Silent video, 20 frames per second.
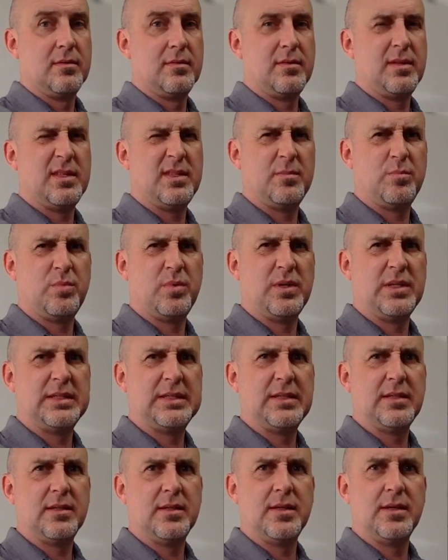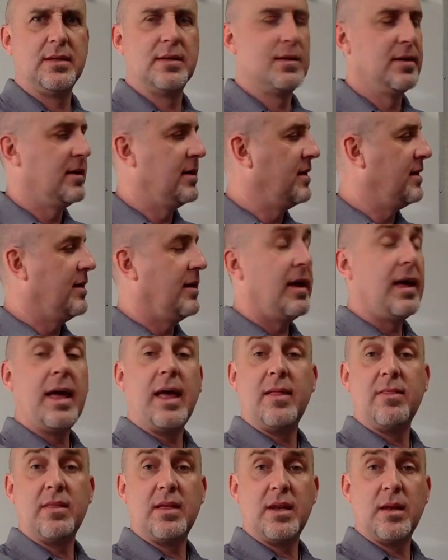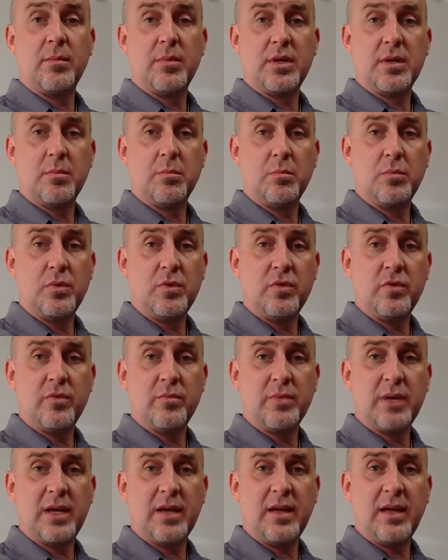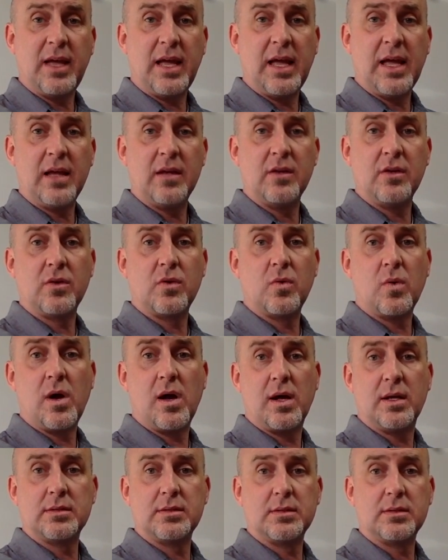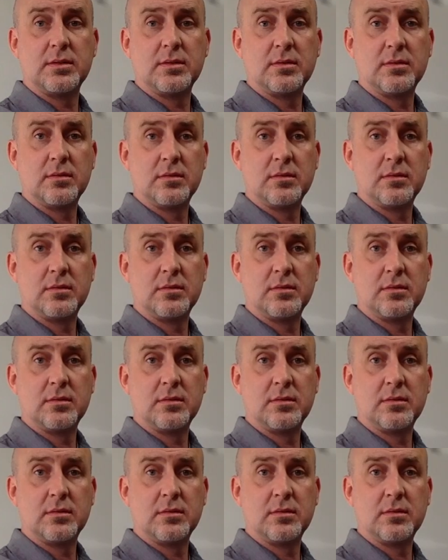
That's pretty silly. And then I'm going to move my hand across.